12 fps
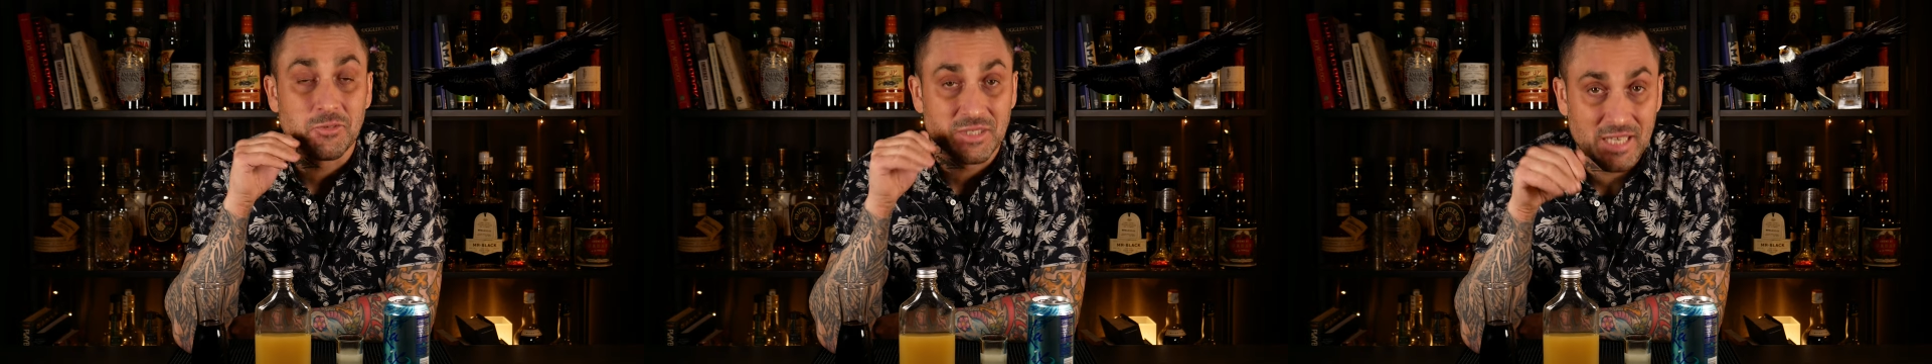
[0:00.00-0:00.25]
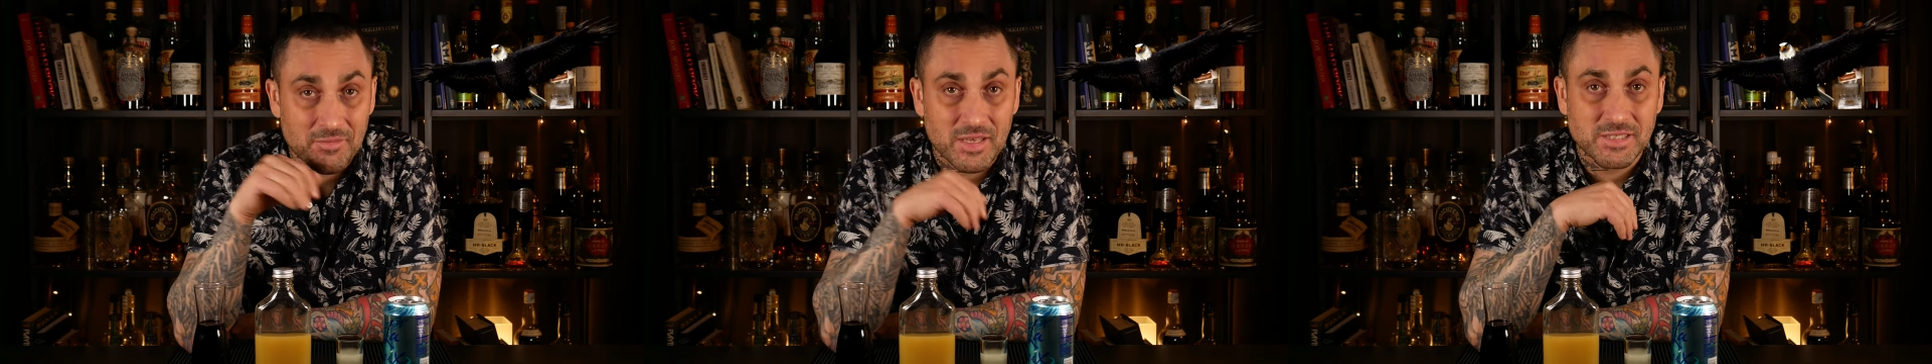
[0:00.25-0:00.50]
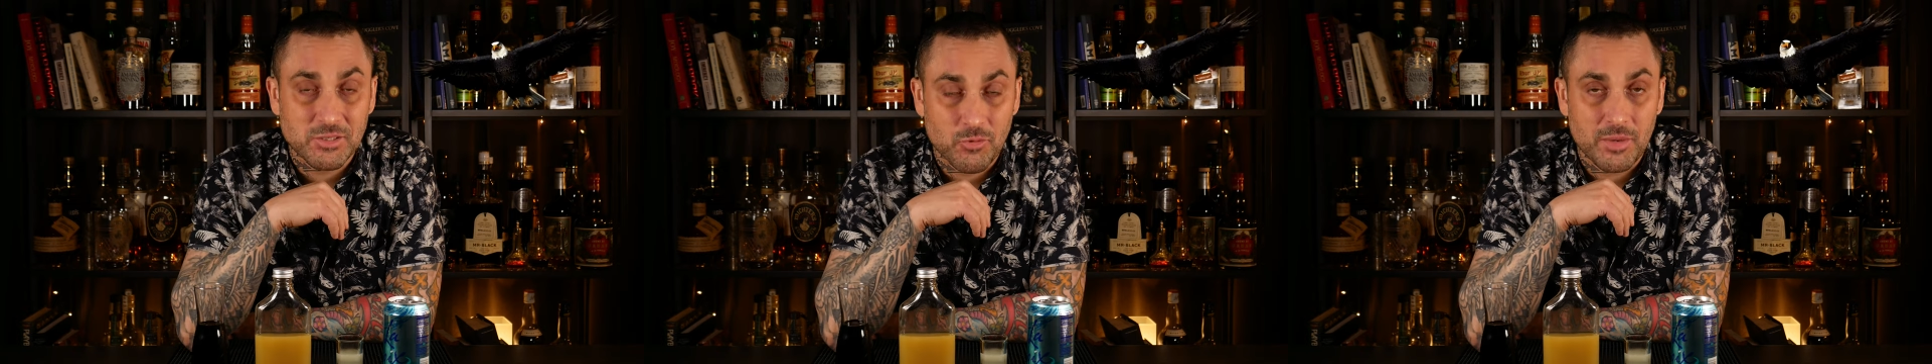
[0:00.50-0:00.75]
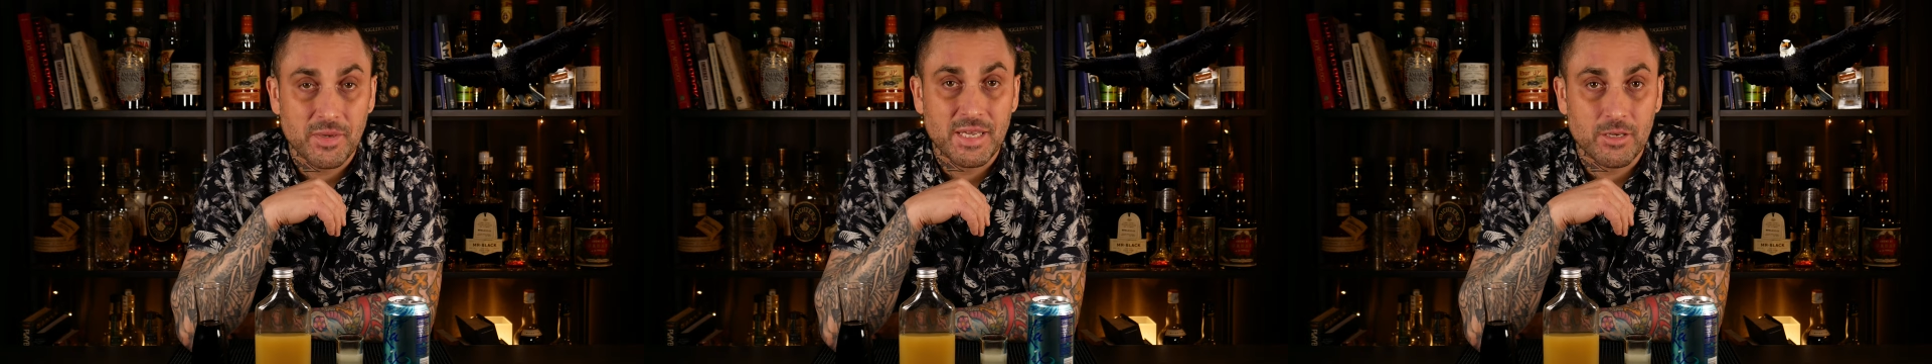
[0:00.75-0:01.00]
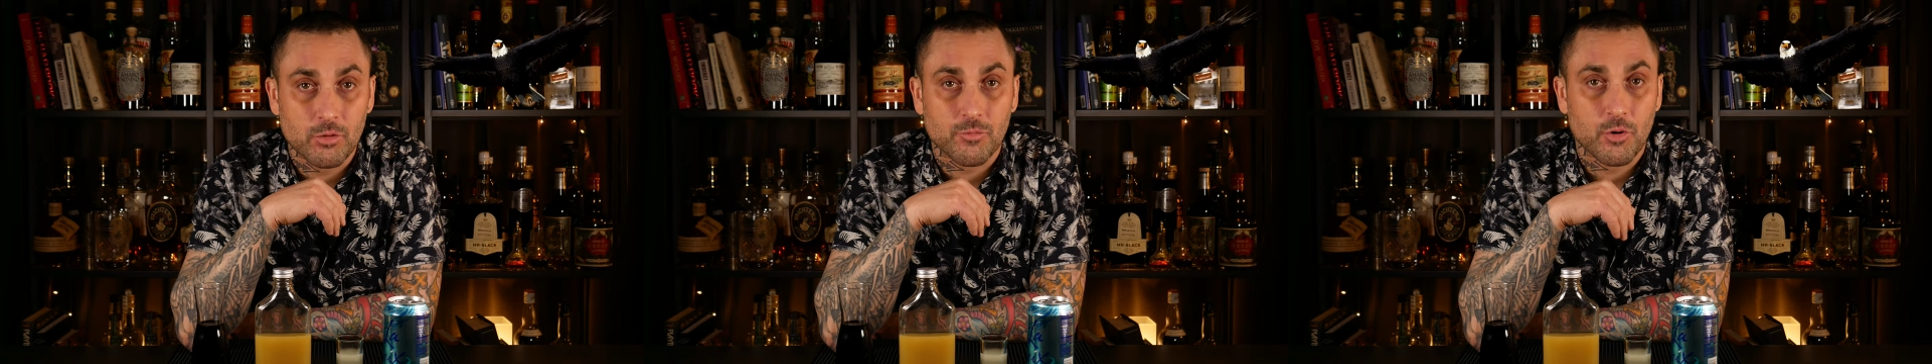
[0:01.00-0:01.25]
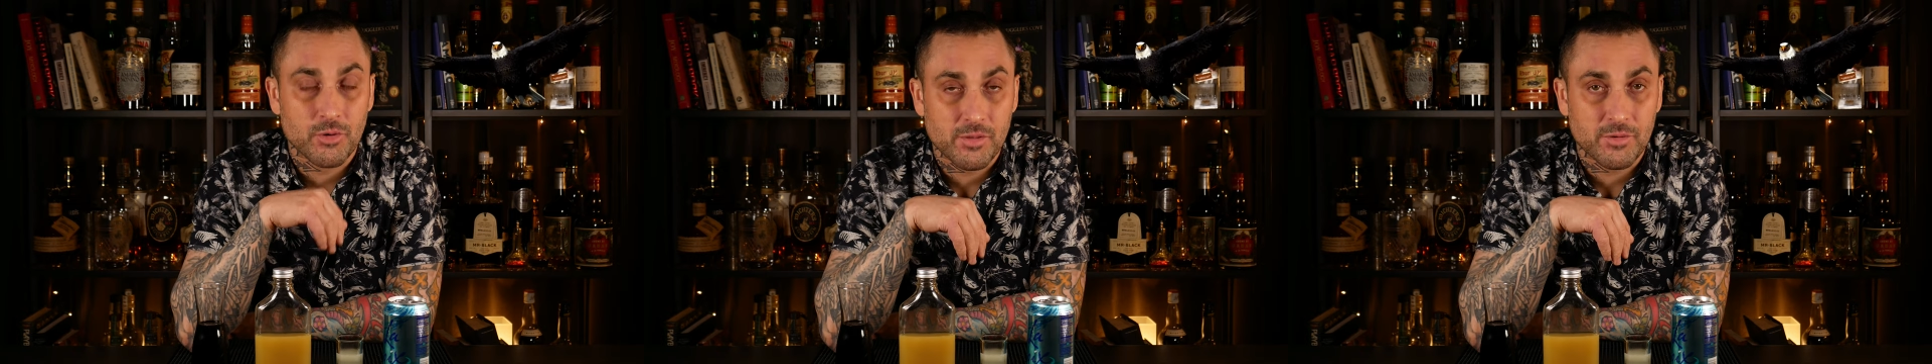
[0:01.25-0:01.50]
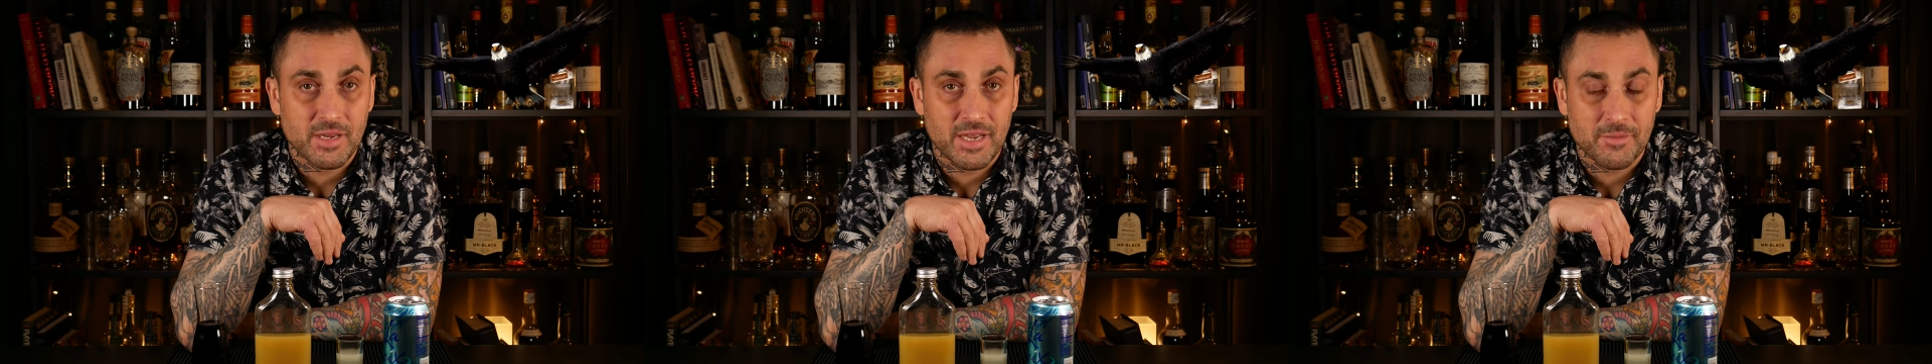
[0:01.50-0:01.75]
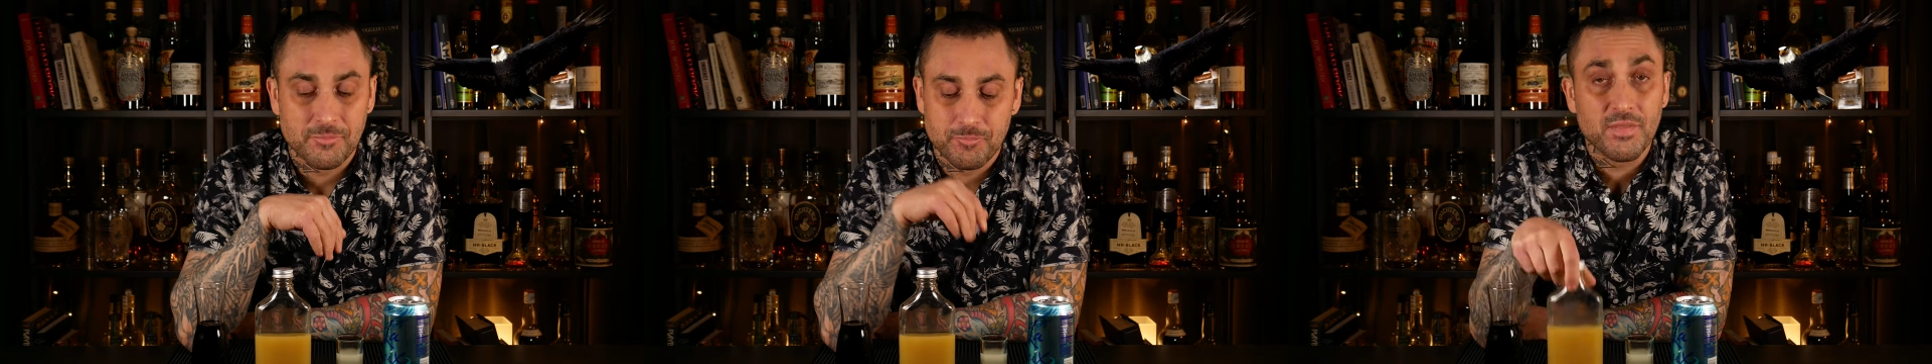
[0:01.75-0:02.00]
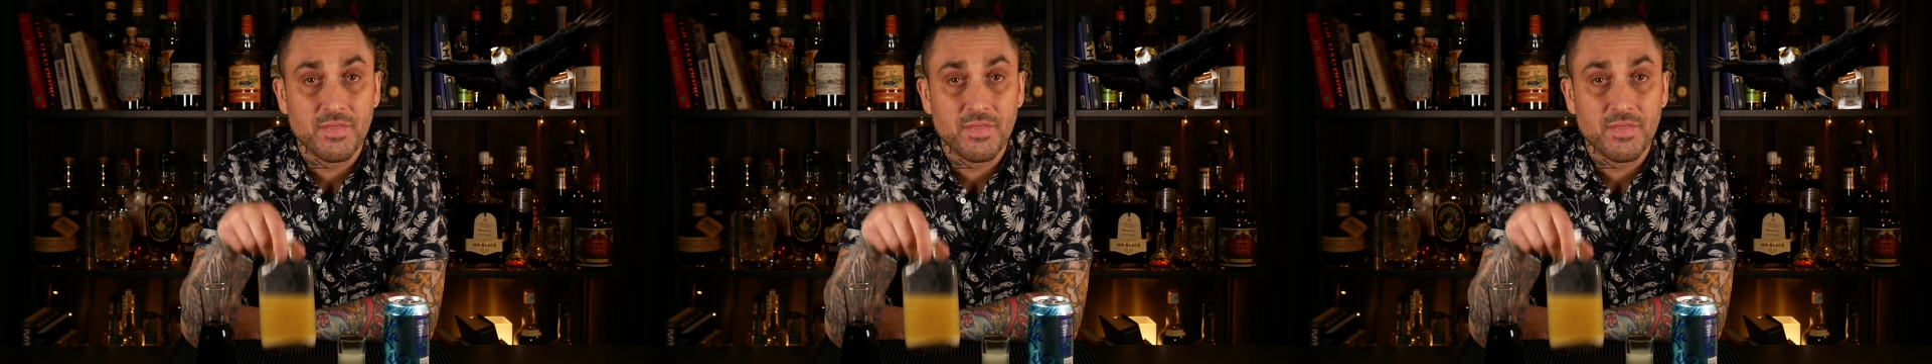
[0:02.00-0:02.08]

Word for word: So save that Screaming Eagle for another day.